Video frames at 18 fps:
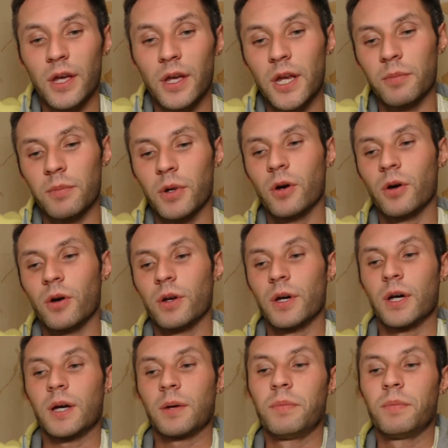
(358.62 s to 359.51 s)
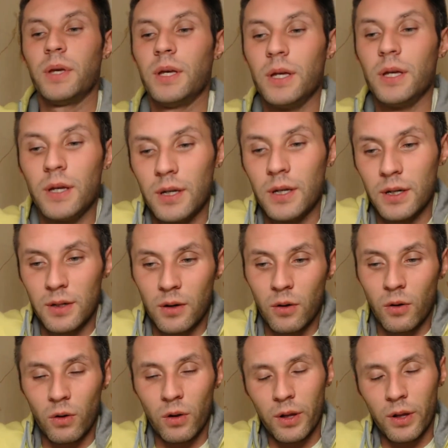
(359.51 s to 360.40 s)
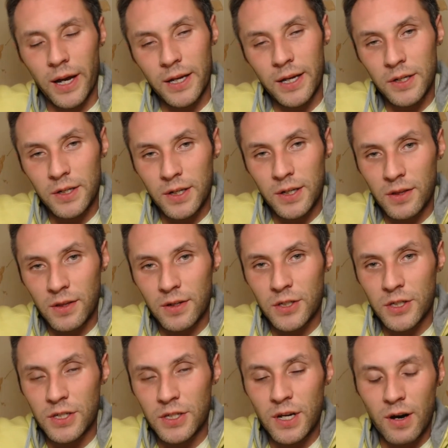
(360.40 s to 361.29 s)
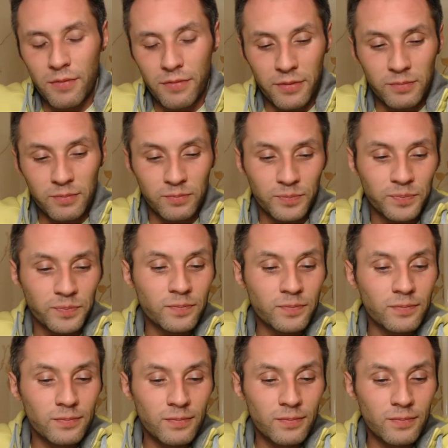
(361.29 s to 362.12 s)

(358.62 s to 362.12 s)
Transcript: and then I'm gonna be all editing this stuff.